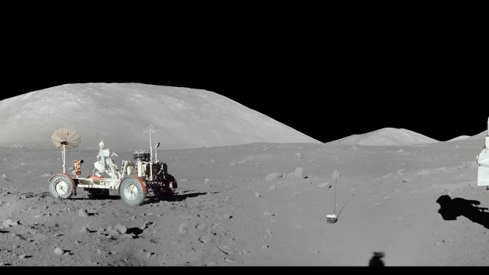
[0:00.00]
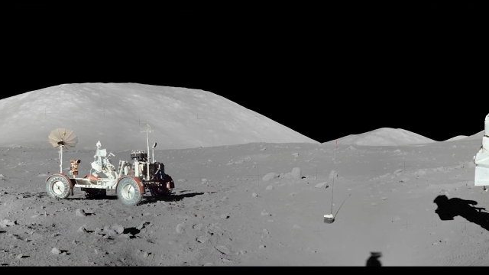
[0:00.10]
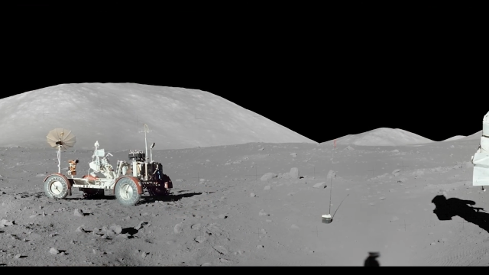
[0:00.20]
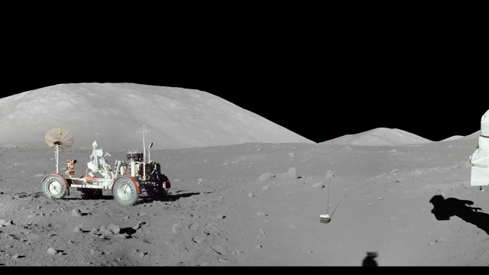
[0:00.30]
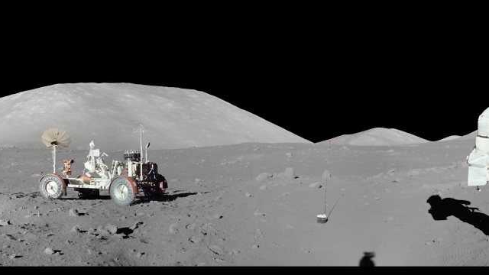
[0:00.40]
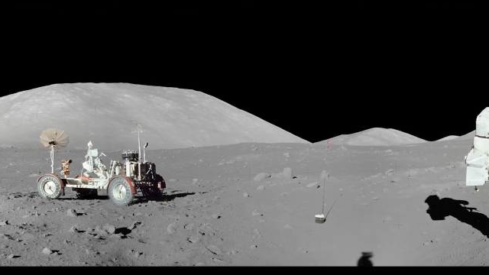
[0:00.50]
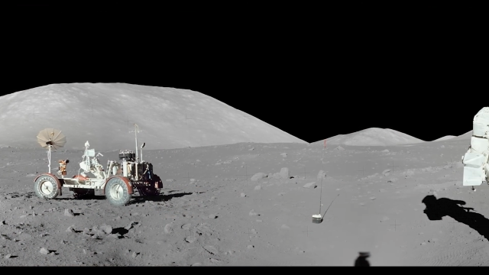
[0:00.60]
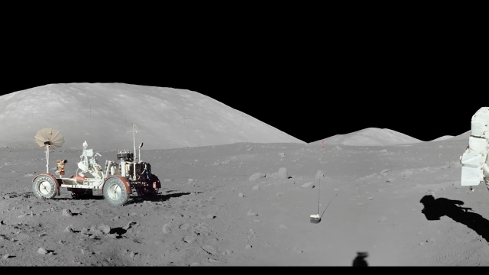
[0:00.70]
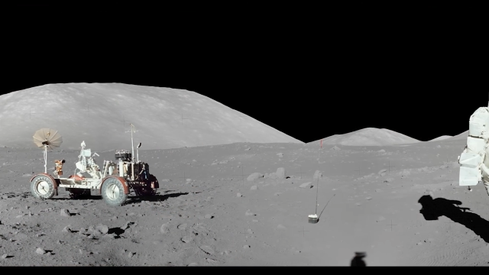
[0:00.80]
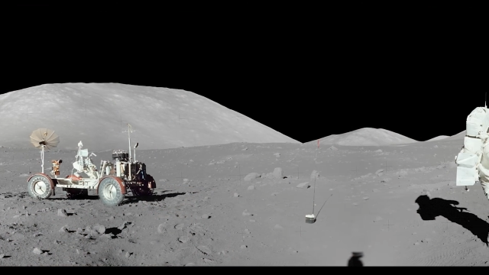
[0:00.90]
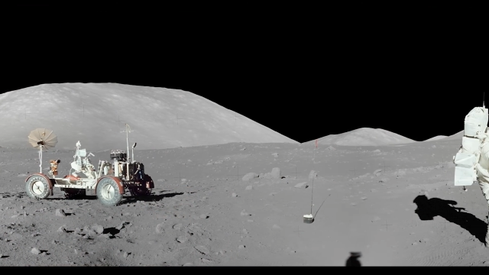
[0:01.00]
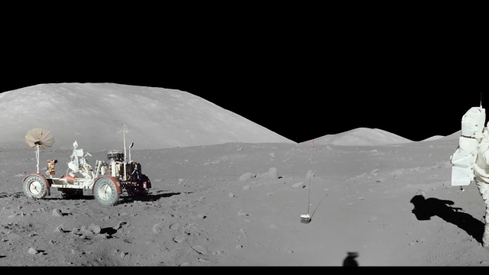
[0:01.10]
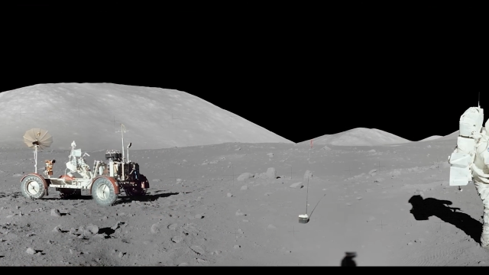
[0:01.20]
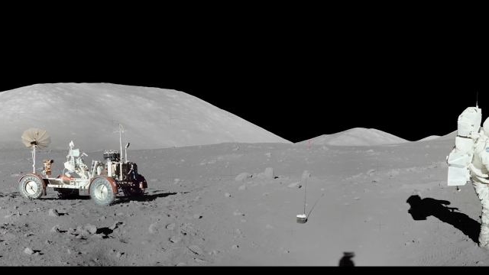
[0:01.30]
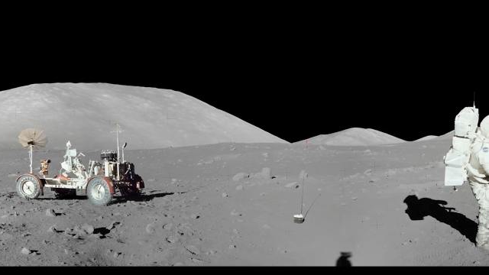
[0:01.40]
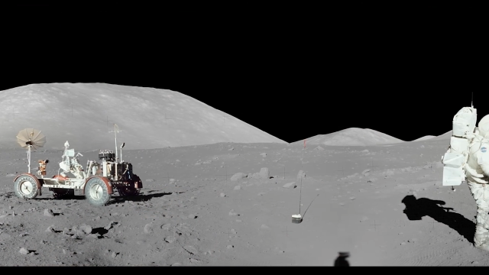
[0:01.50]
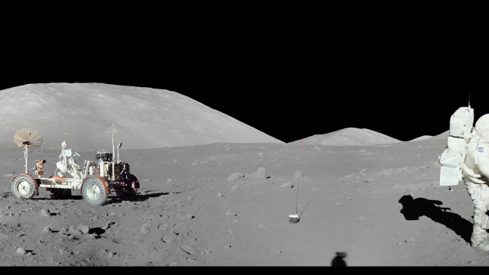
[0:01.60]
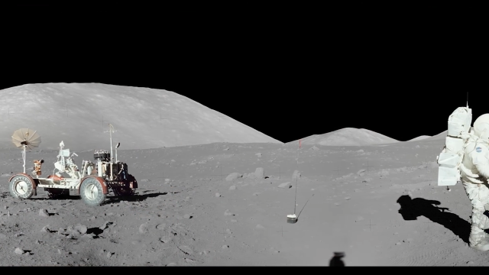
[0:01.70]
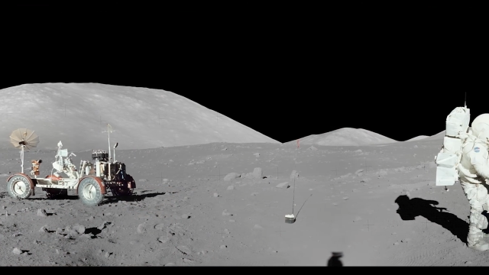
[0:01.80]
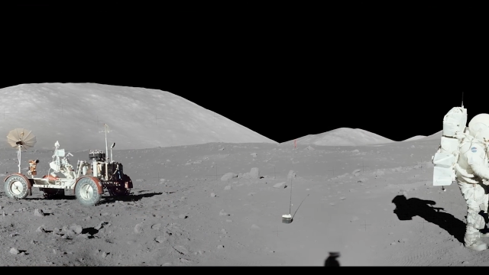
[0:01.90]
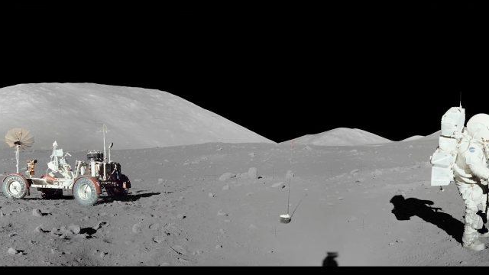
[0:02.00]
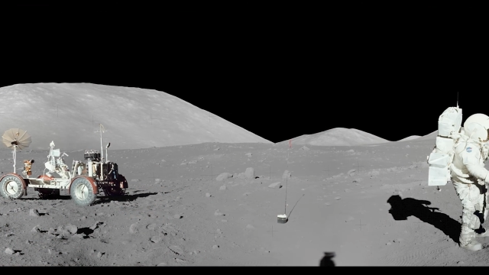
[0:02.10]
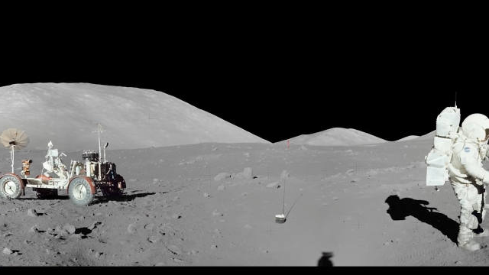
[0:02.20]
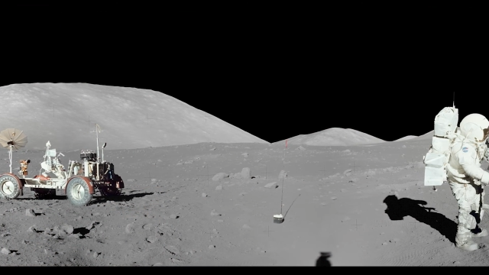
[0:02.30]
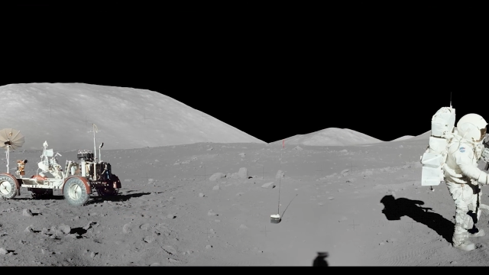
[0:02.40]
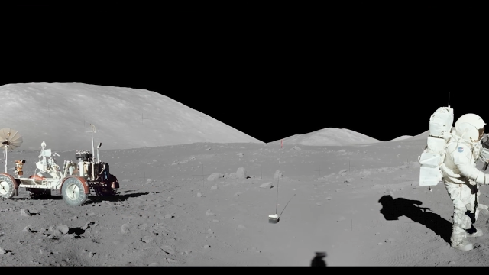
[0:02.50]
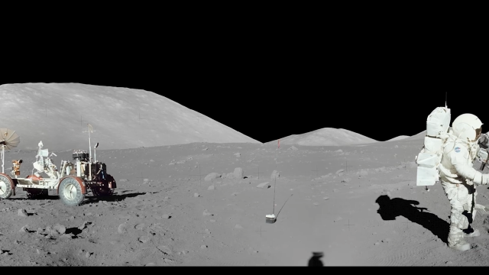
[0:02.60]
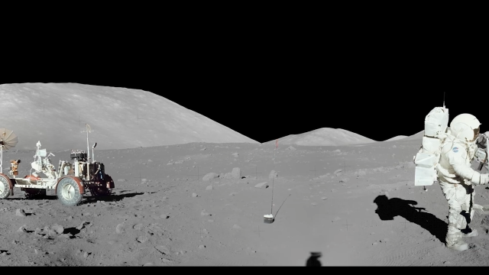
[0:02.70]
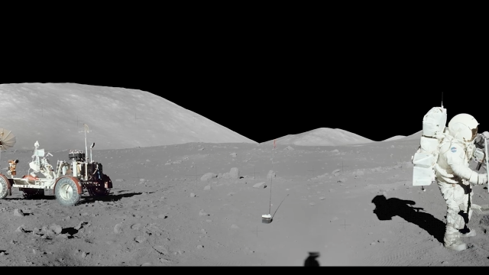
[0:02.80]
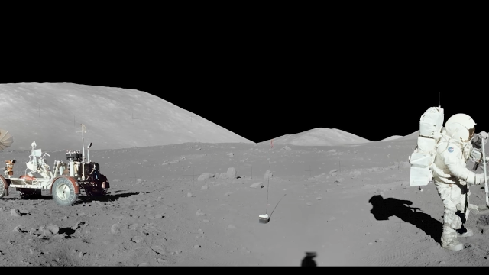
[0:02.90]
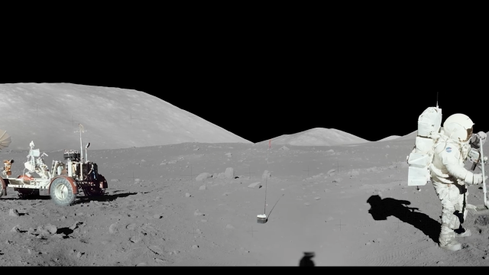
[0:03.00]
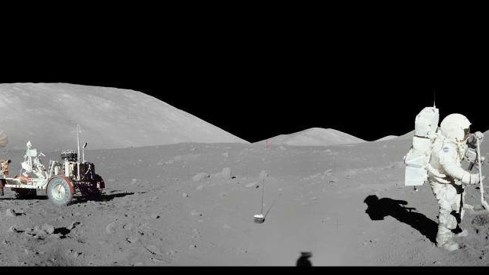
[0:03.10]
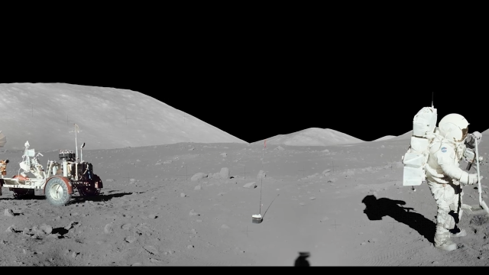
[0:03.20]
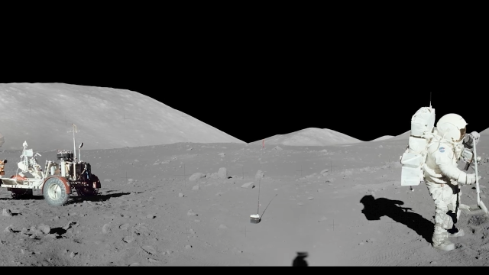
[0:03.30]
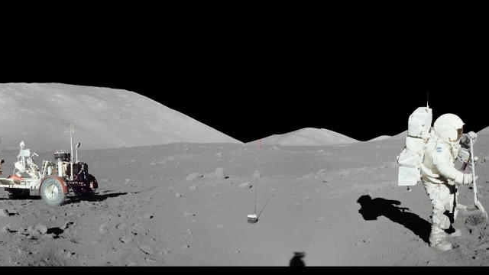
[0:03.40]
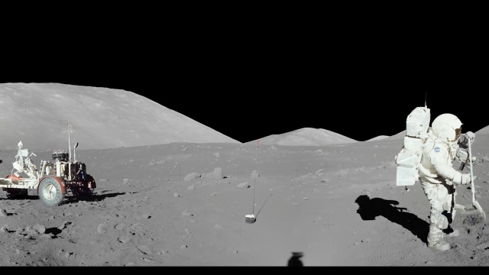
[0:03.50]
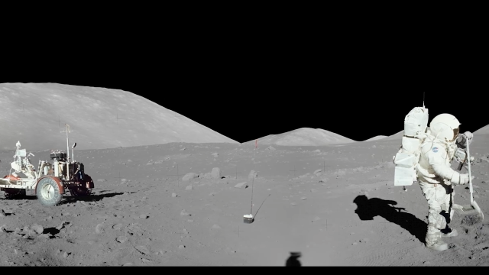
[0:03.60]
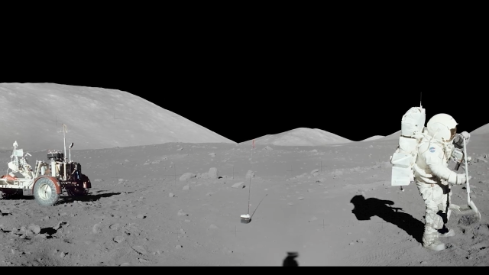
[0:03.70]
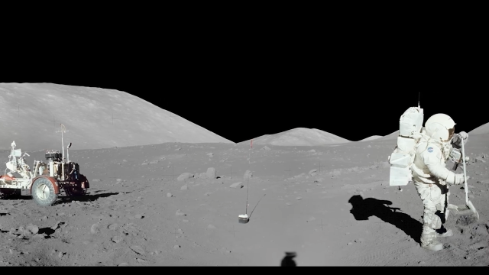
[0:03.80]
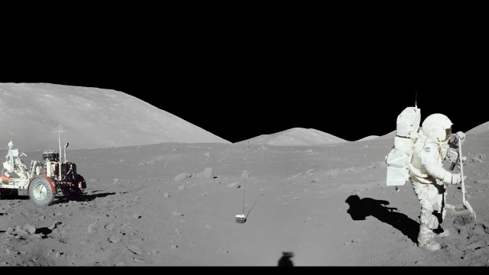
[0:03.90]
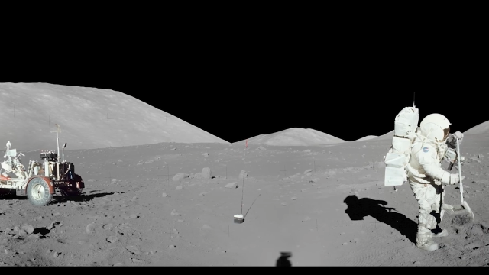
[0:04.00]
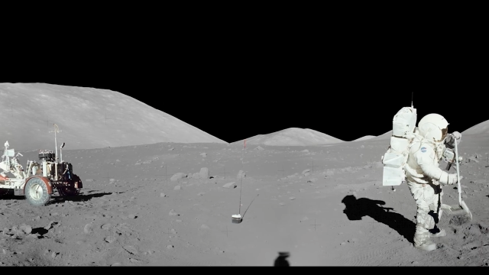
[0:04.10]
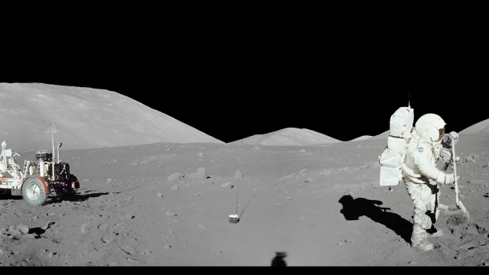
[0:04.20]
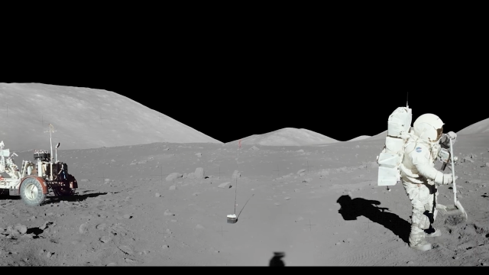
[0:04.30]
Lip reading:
(no speaker visible)